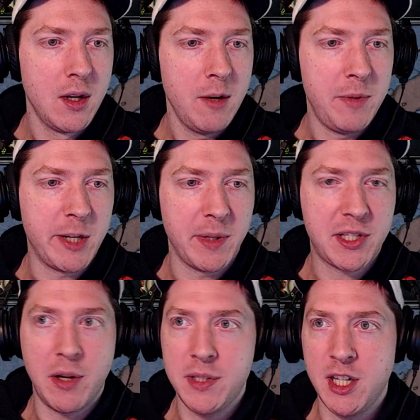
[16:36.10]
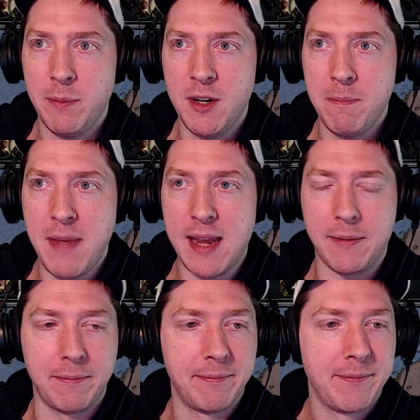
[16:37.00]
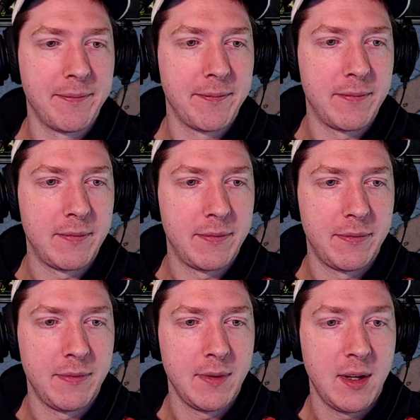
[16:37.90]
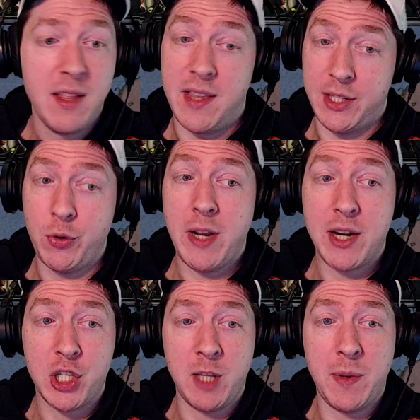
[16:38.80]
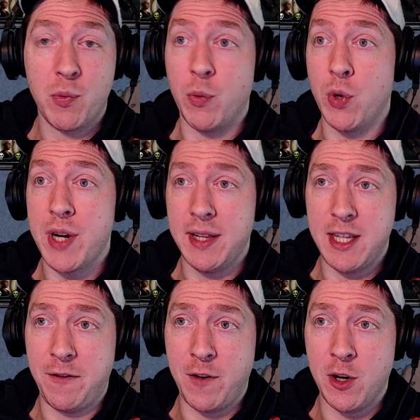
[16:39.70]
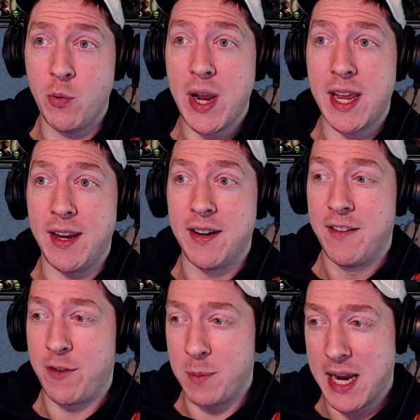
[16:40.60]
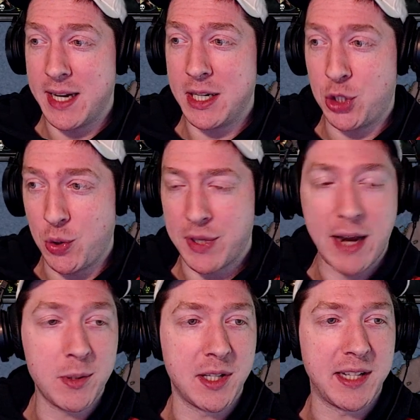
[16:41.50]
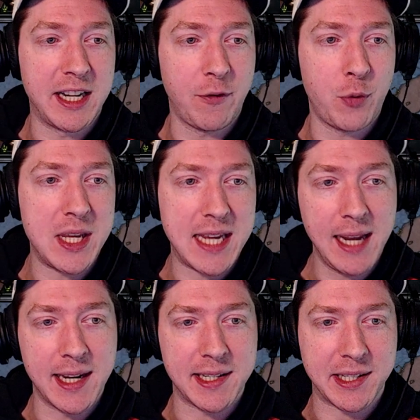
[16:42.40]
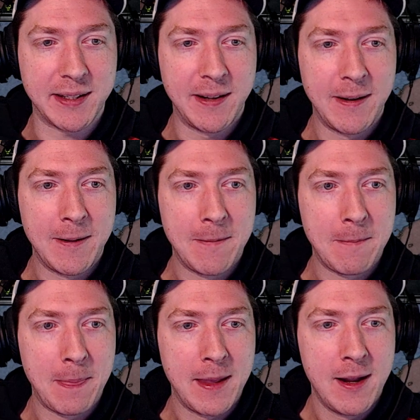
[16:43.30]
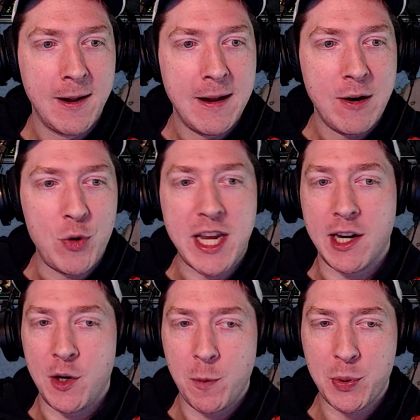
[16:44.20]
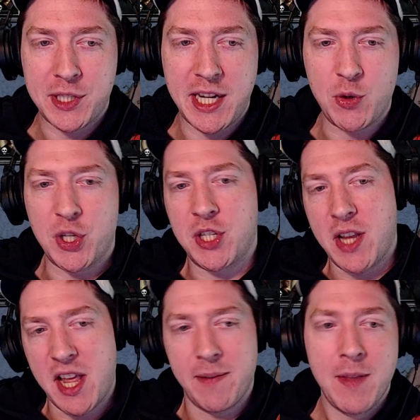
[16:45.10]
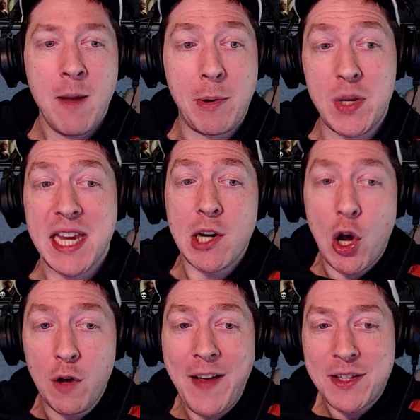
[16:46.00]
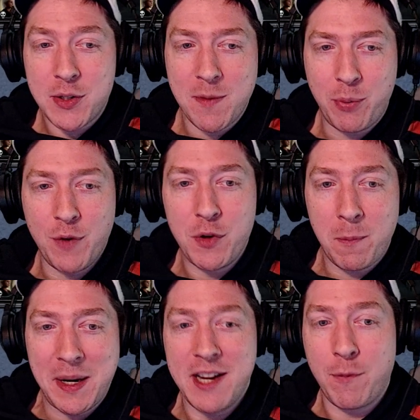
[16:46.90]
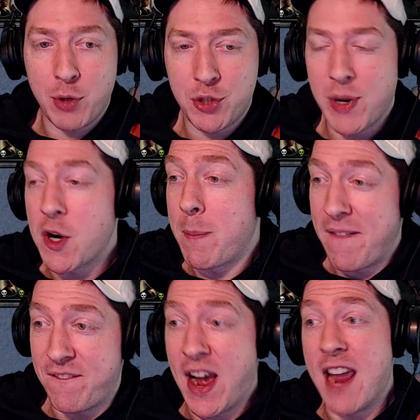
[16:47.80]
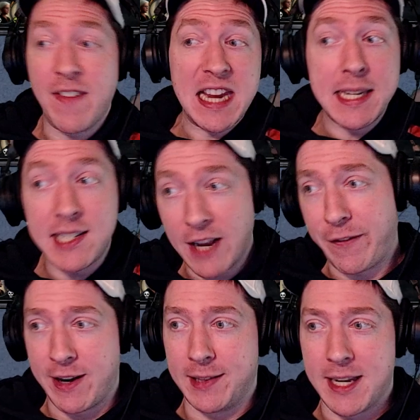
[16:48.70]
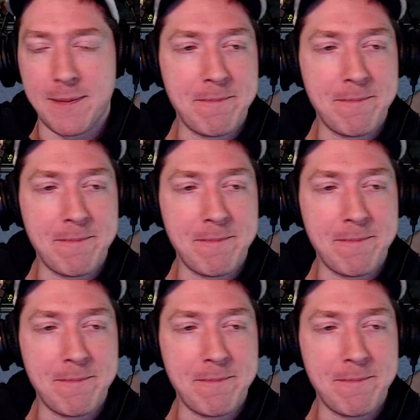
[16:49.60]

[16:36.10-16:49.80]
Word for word: Become exalted among men. This would actually be... We're not that far away from getting 2,000. And if we get it, we get 100 prestige, which is... but we get all vassals improve their opinion of Prince Rhaegar by 5 indefinitely.